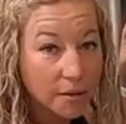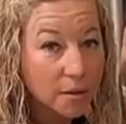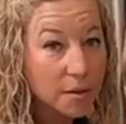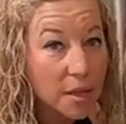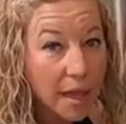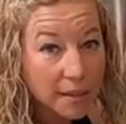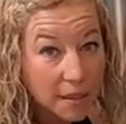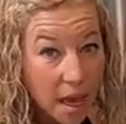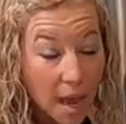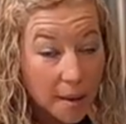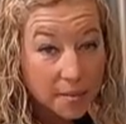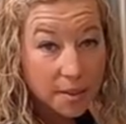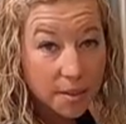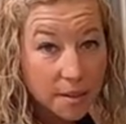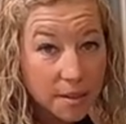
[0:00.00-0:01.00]
There's lots of
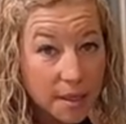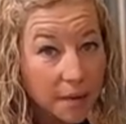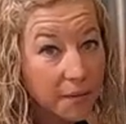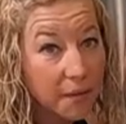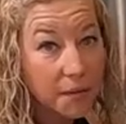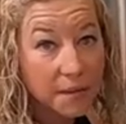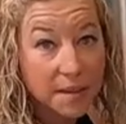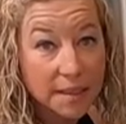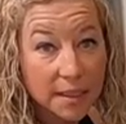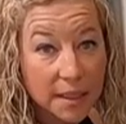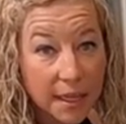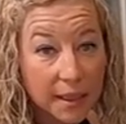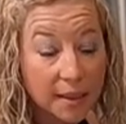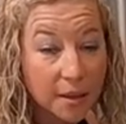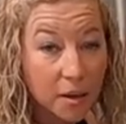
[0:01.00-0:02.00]
options. I've even seen
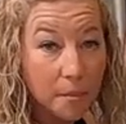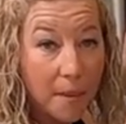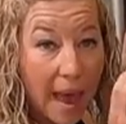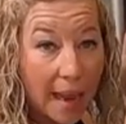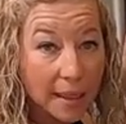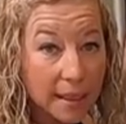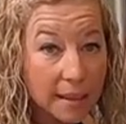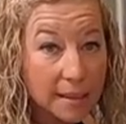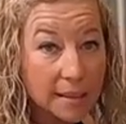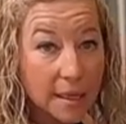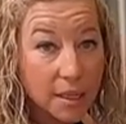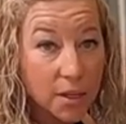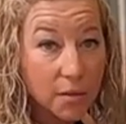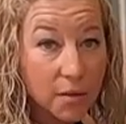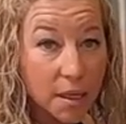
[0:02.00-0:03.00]
like little magnets
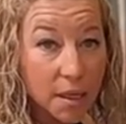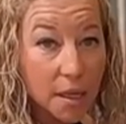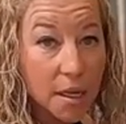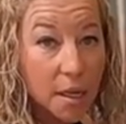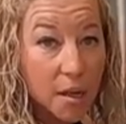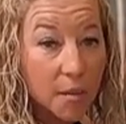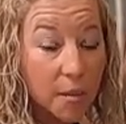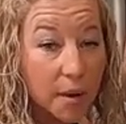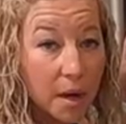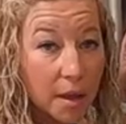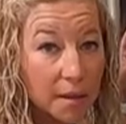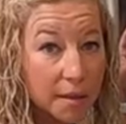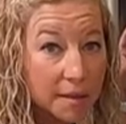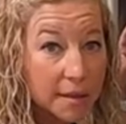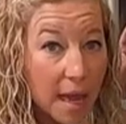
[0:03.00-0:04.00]
that you can put
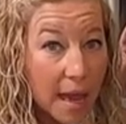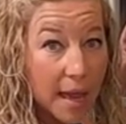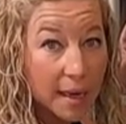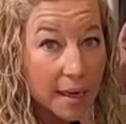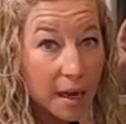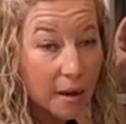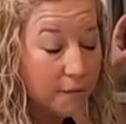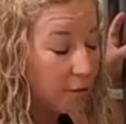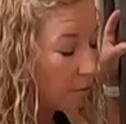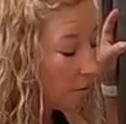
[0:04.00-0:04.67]
on the side of